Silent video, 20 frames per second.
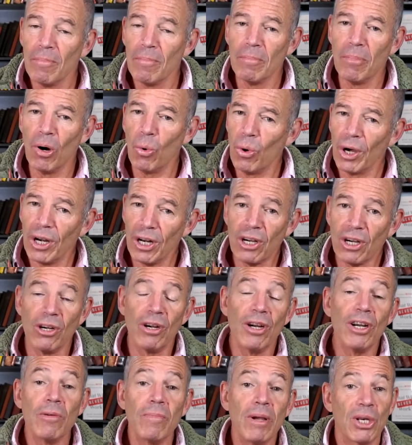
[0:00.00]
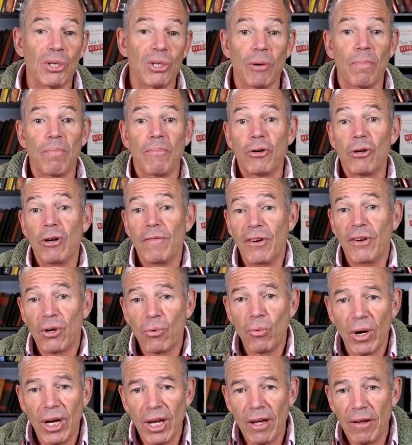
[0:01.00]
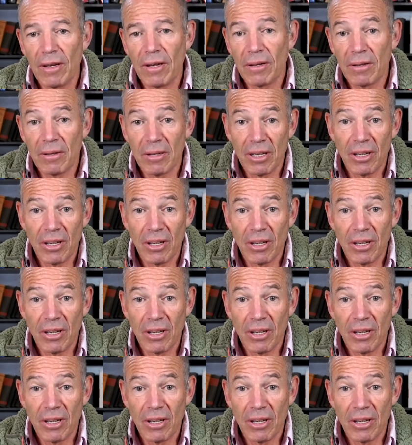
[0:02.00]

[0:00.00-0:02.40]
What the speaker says: But what occurred to me is a perfect way,